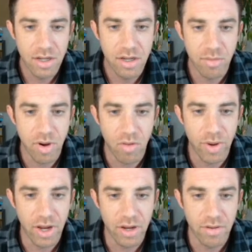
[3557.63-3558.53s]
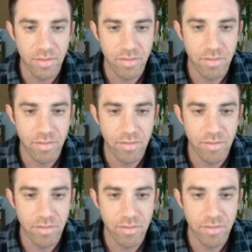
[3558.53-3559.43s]
Come on, man.
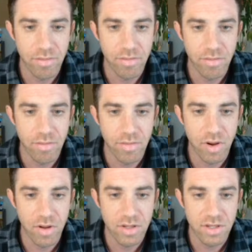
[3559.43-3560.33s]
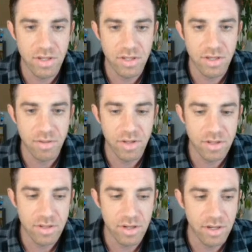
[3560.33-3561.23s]
All season
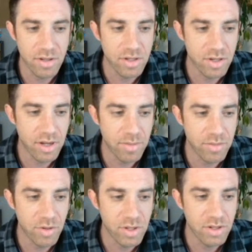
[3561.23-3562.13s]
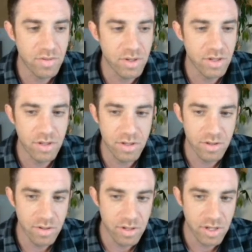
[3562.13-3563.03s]
segments. All right, let's do it this way.
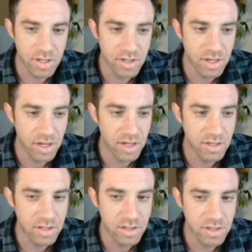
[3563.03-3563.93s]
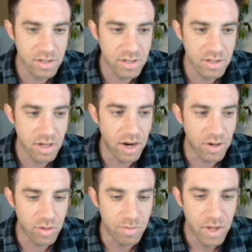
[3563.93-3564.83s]
Get stats. All right,
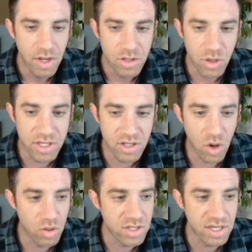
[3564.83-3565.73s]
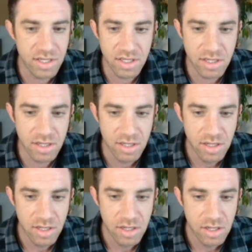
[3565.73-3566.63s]
cool. So this is the whole season.
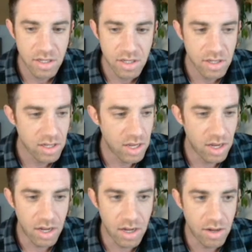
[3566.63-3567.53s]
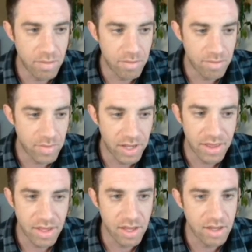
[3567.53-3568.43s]
I
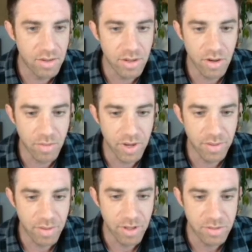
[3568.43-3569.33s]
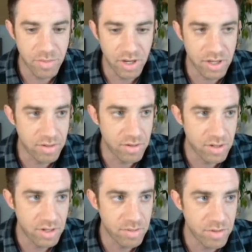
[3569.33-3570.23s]
think, it's bugging. Hold
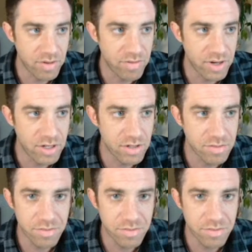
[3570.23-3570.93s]
on, let me refresh.